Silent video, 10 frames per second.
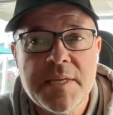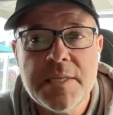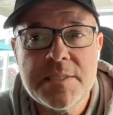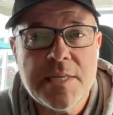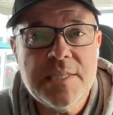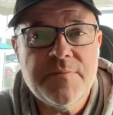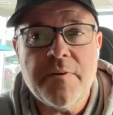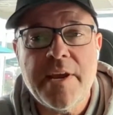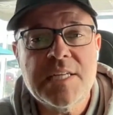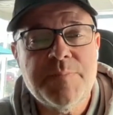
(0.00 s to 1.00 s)
It's
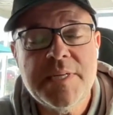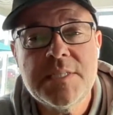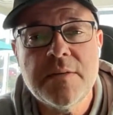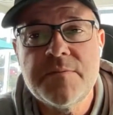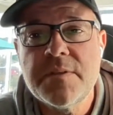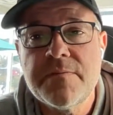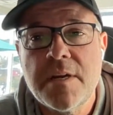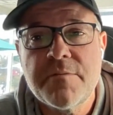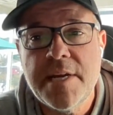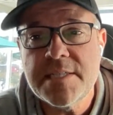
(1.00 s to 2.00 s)
very expensive to
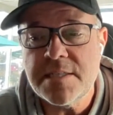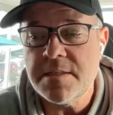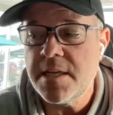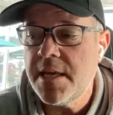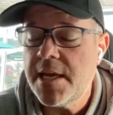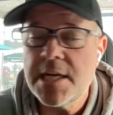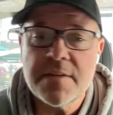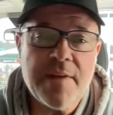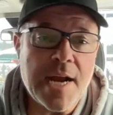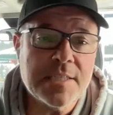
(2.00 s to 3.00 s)
fundraise and
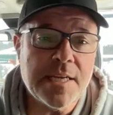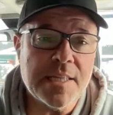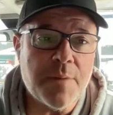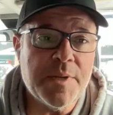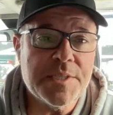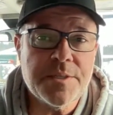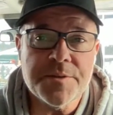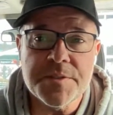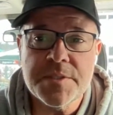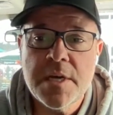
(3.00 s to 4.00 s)
to vaccinate that many
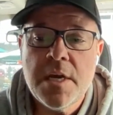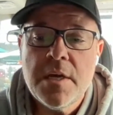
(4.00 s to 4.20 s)
students.